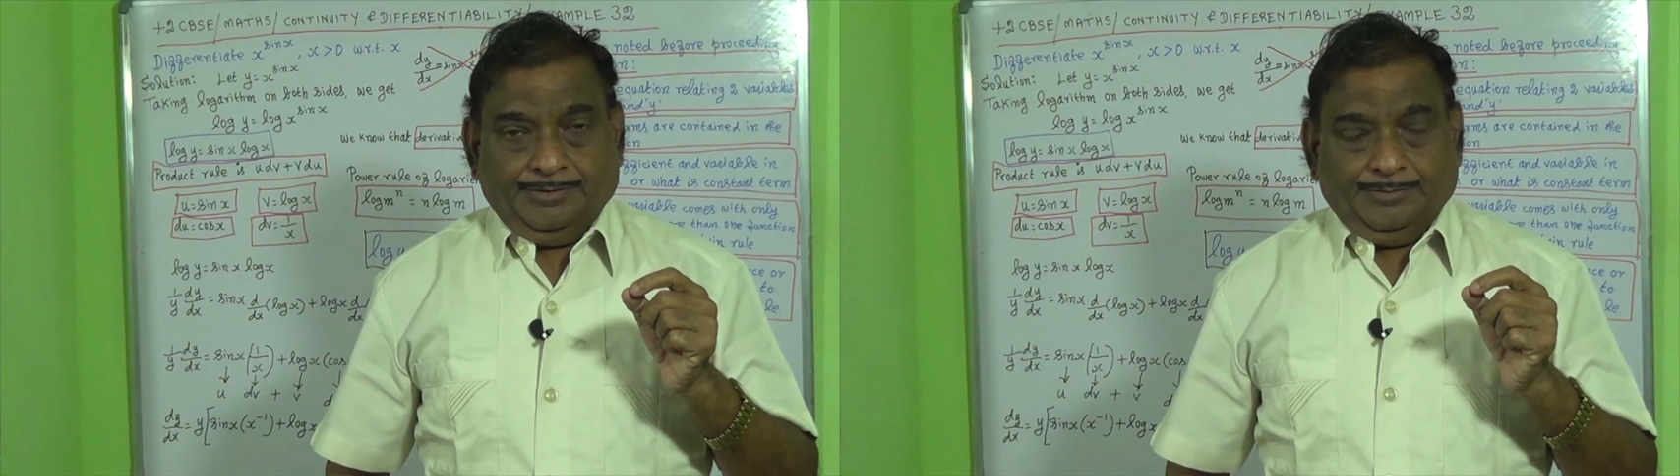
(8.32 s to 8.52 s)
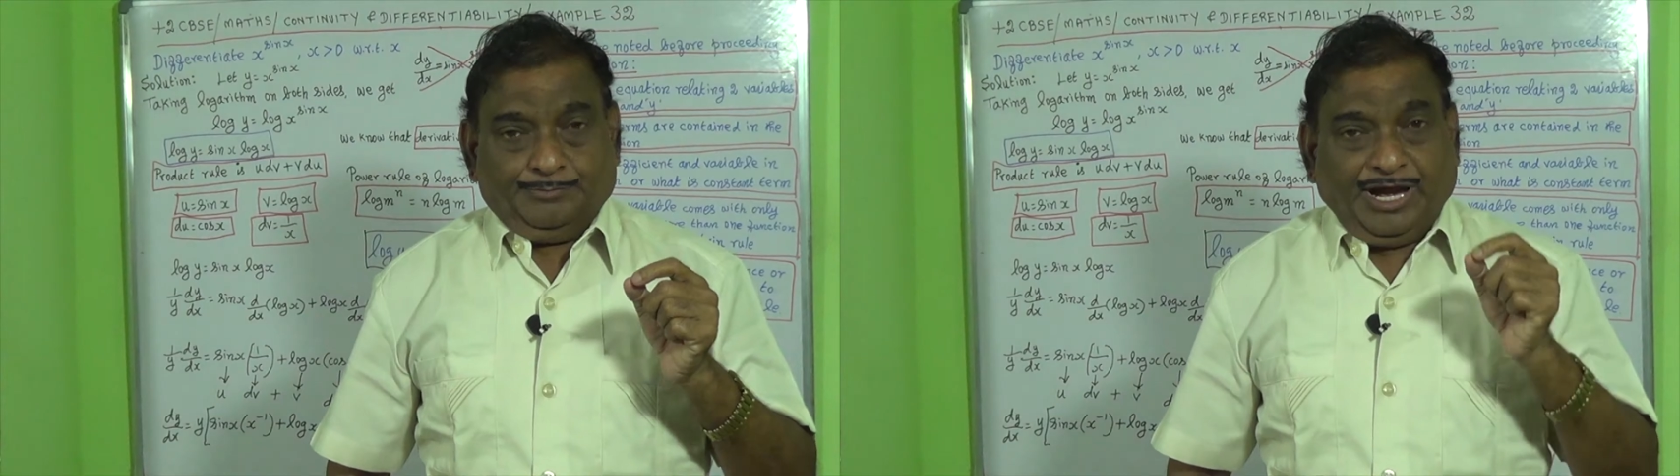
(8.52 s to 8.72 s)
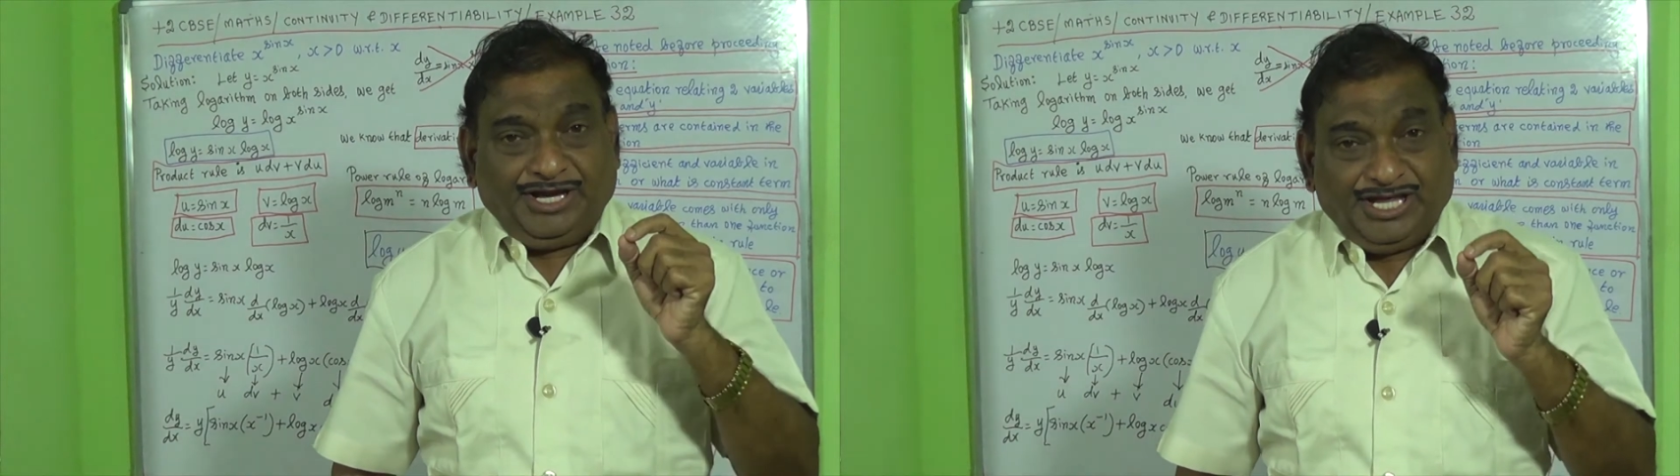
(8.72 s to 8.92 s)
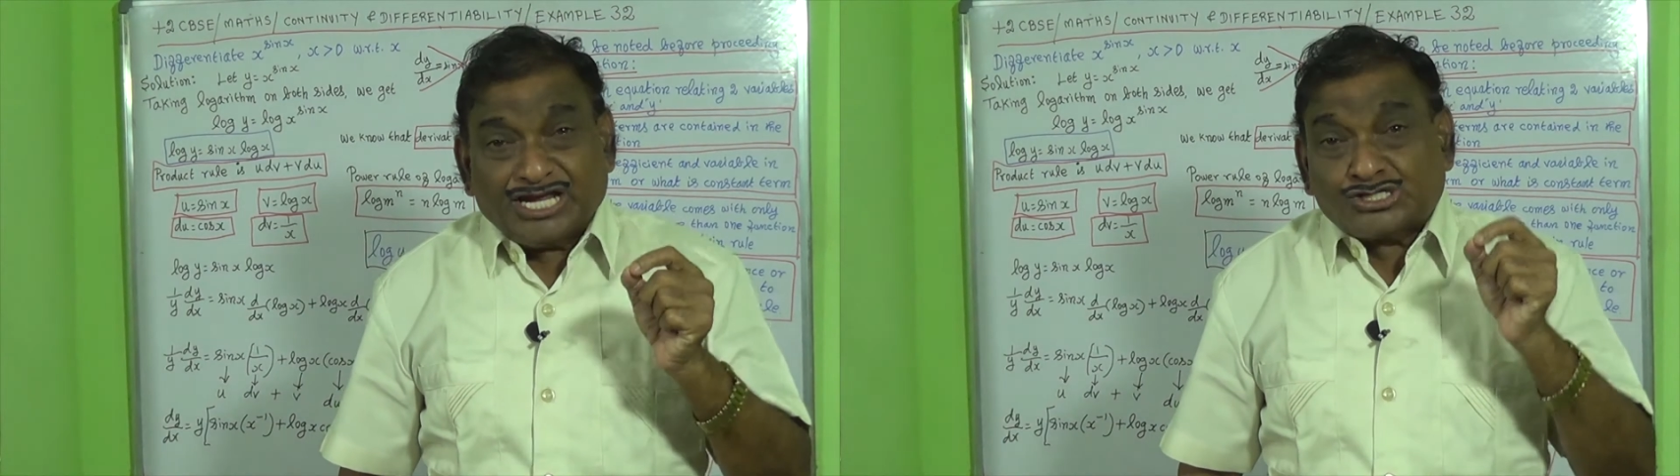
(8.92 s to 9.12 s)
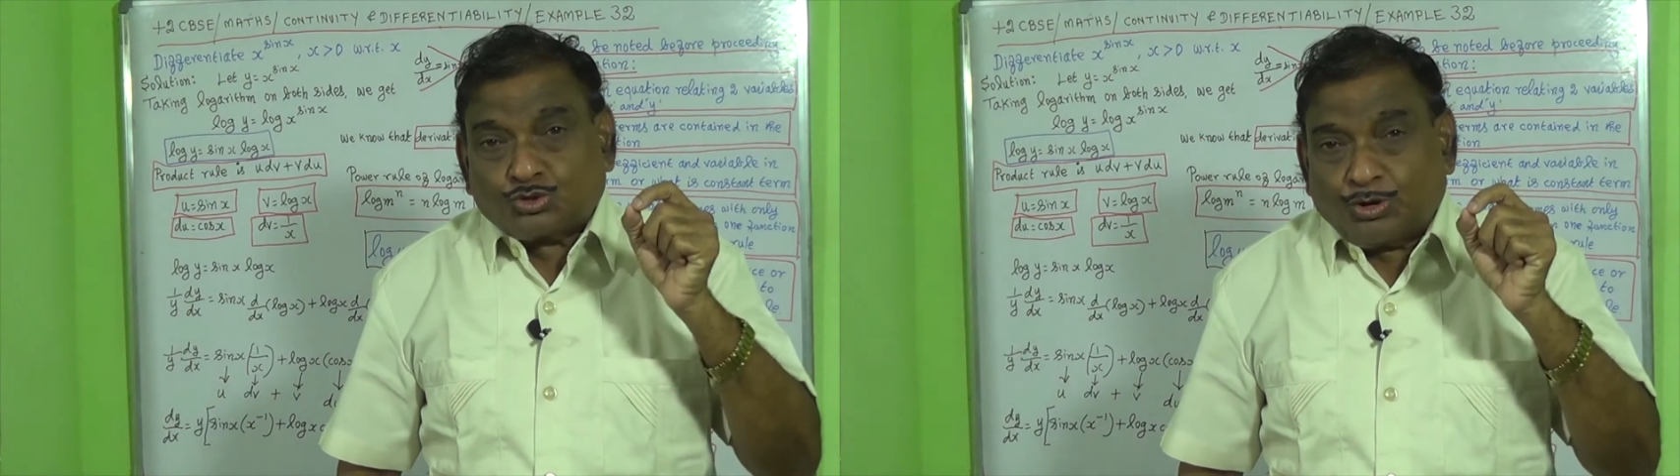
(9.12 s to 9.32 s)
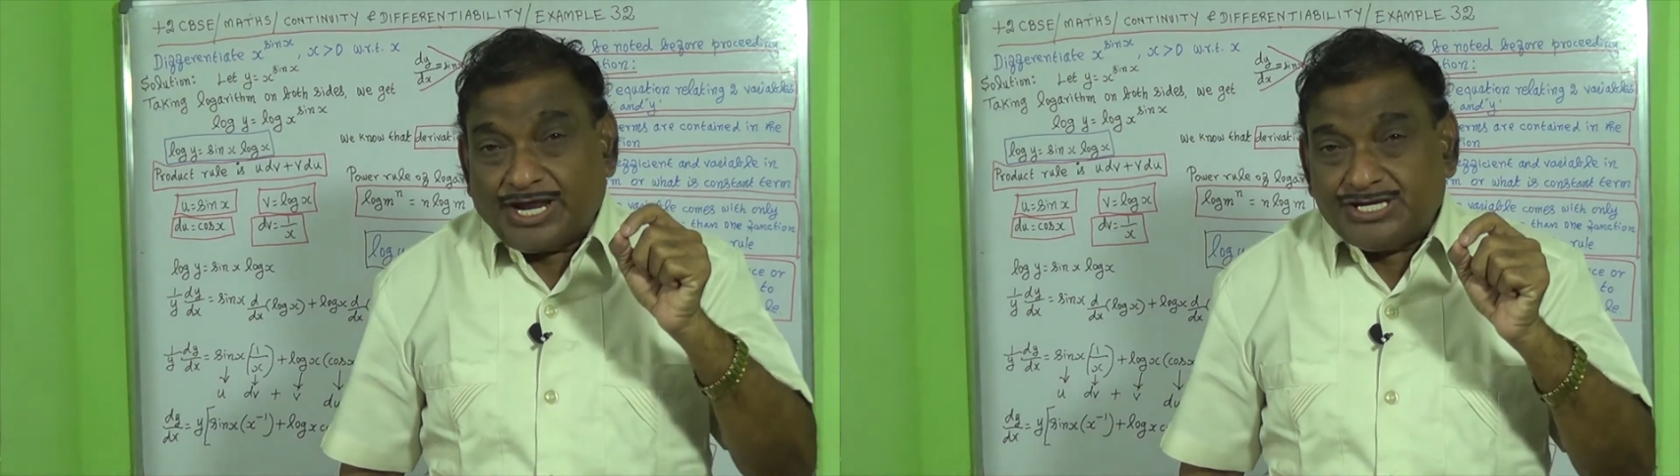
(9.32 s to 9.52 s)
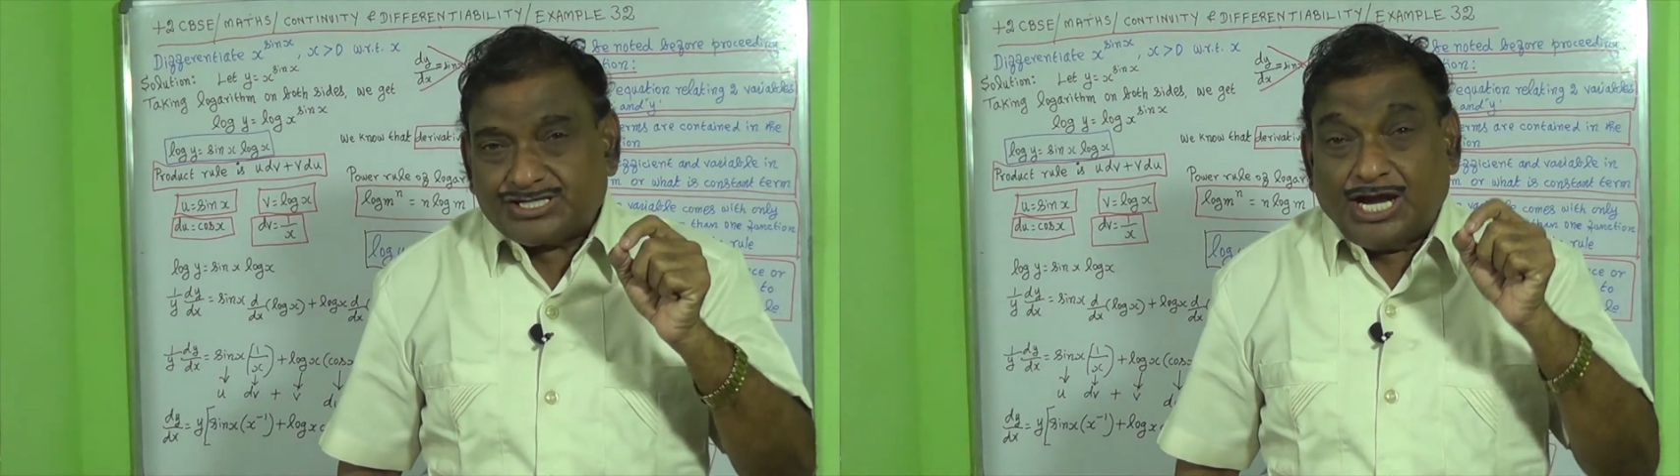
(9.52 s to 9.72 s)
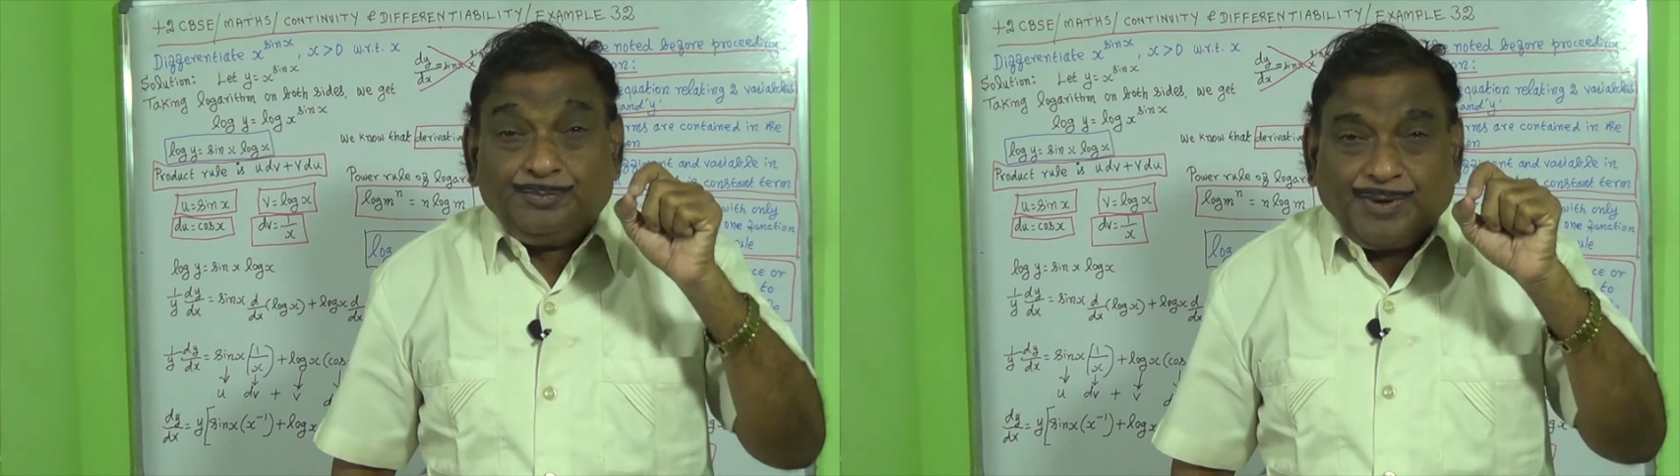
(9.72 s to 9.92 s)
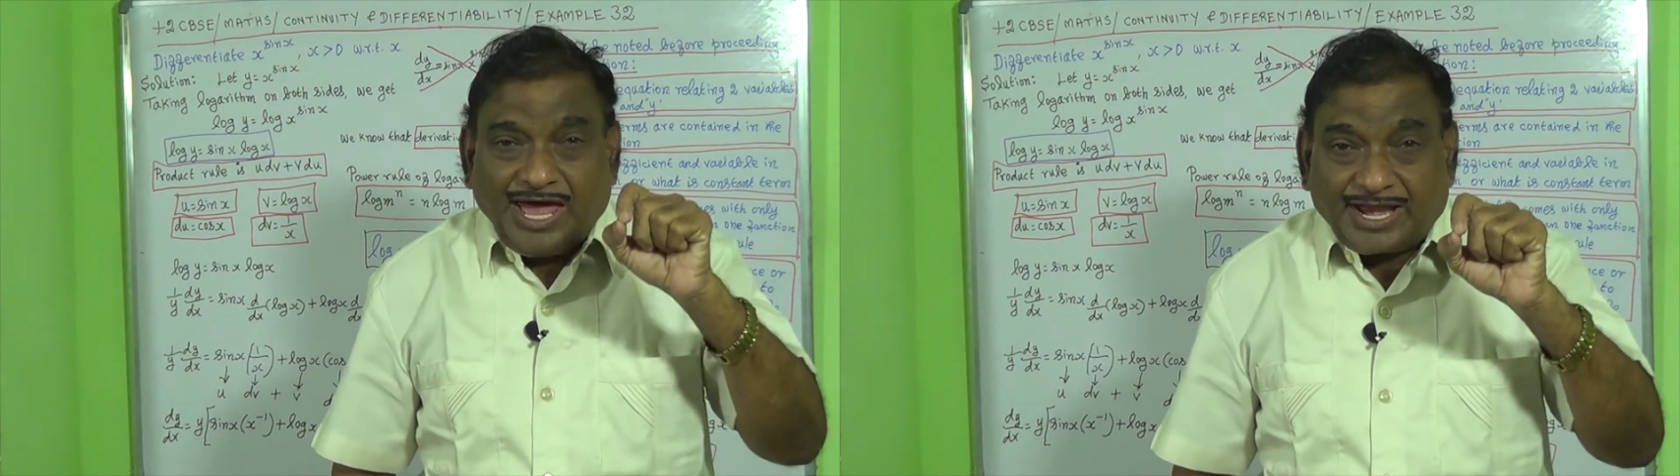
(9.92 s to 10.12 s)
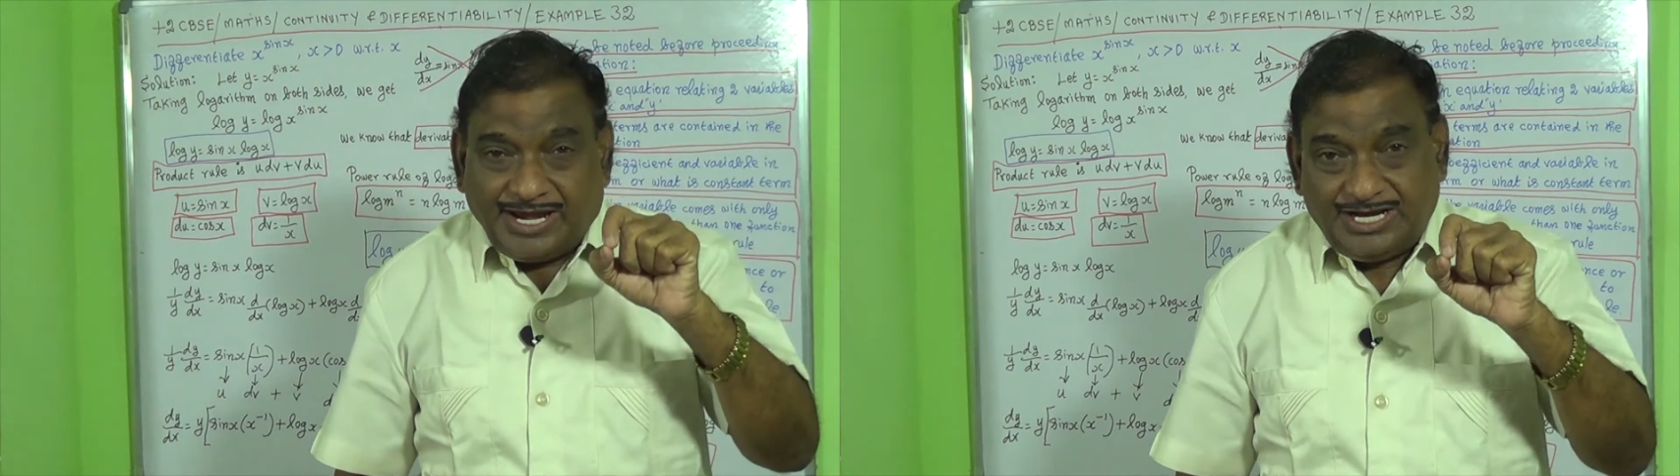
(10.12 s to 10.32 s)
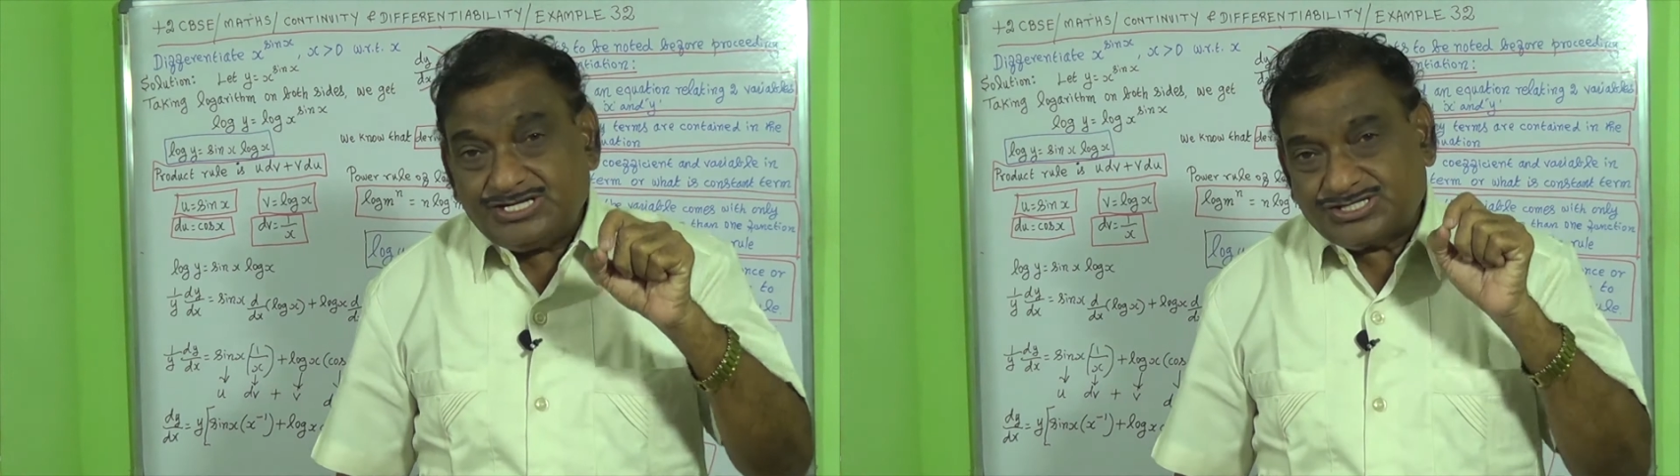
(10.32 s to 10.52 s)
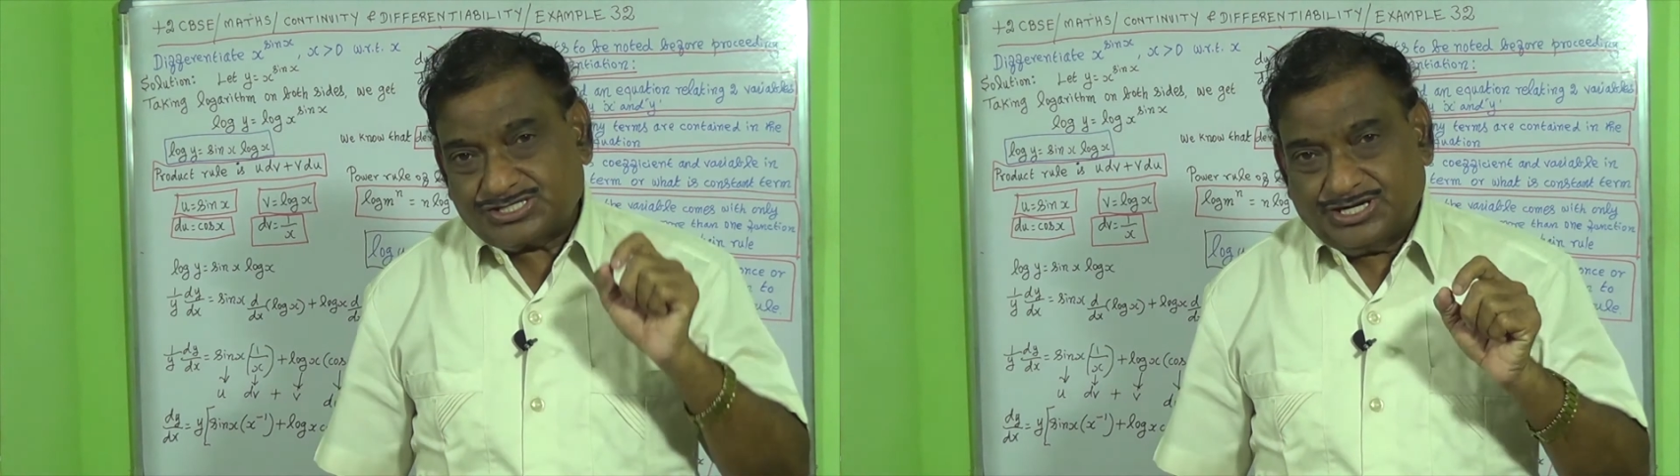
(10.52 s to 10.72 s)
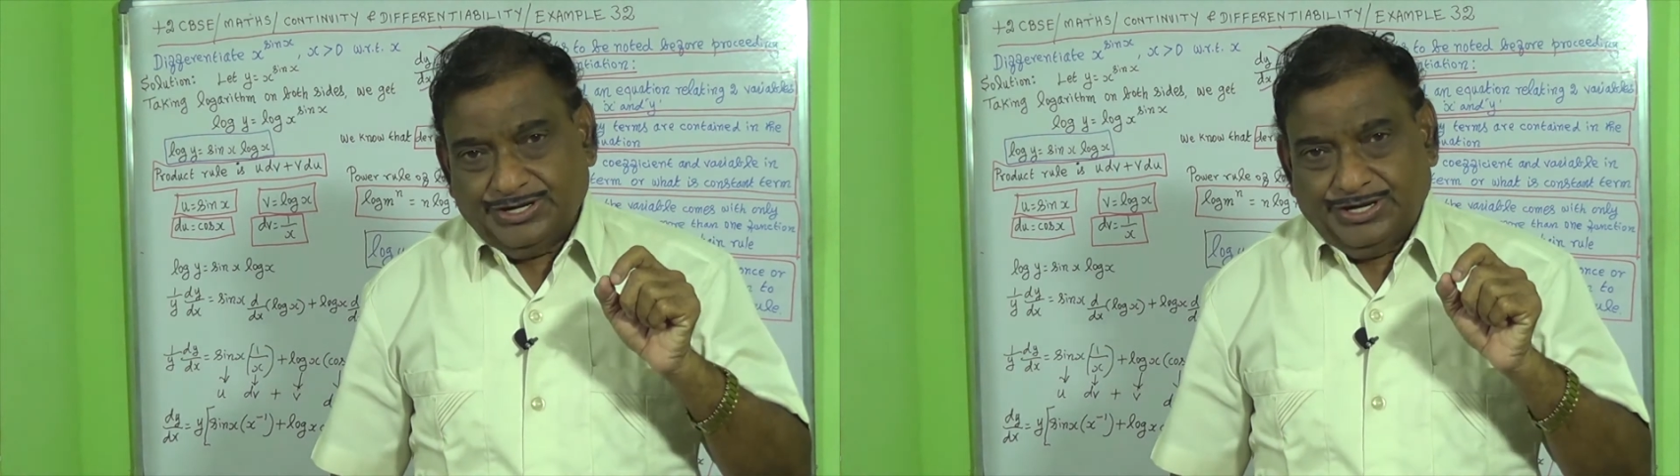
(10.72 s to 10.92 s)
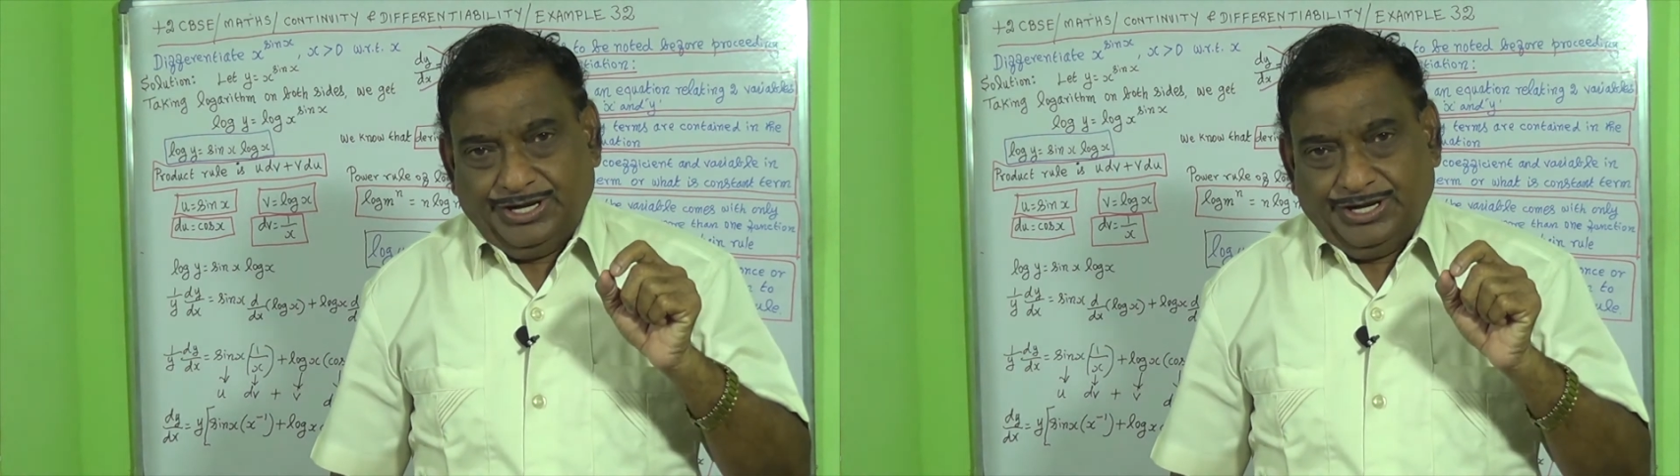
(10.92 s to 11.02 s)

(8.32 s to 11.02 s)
My dear students and parents,